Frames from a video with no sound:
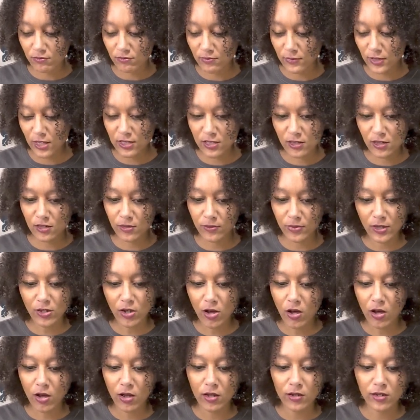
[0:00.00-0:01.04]
It's going to be
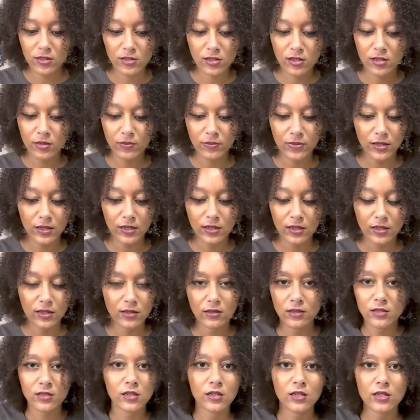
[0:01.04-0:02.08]
gone. It's going
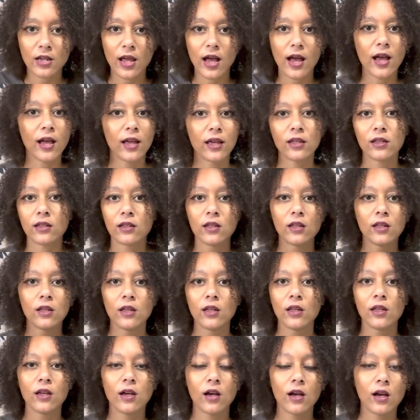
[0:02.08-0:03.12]
to die.
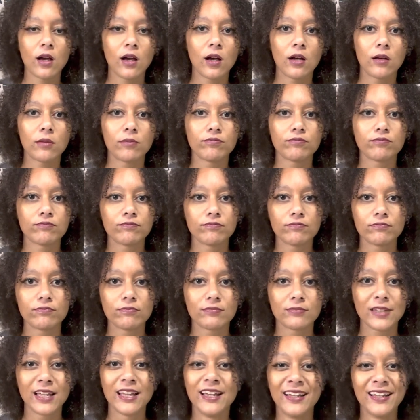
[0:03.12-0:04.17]

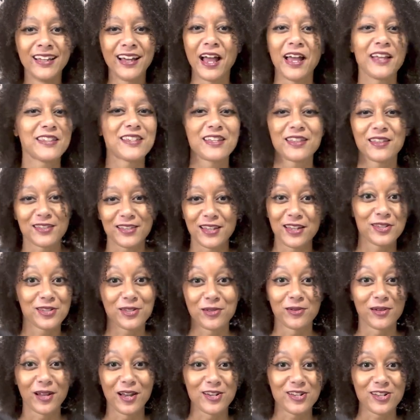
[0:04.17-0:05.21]
I say this like so
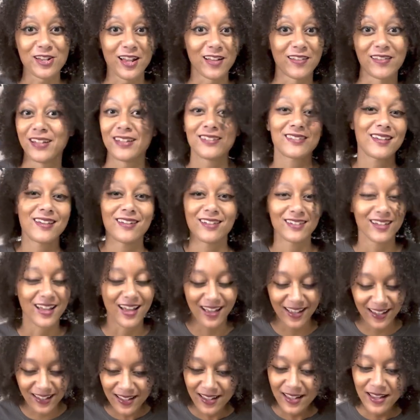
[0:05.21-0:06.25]
nonchalantly. It's going to
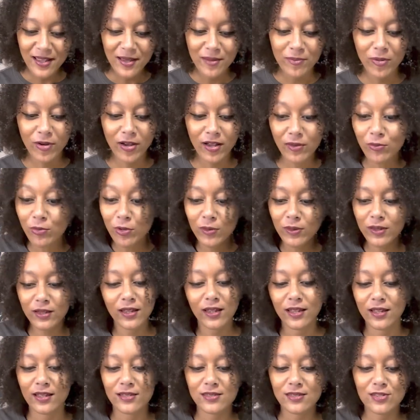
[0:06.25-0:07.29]
die. But it really
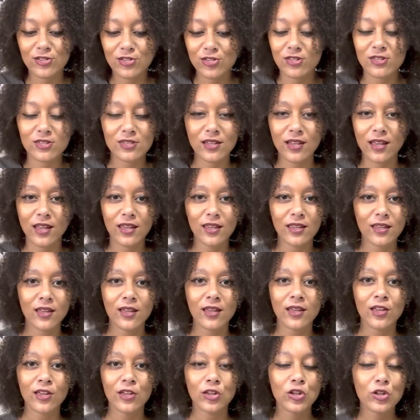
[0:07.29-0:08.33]
is. It's just like,
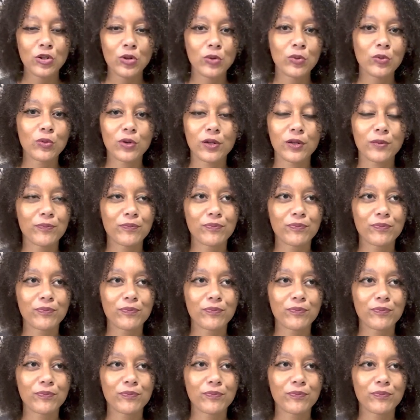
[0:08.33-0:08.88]
you know,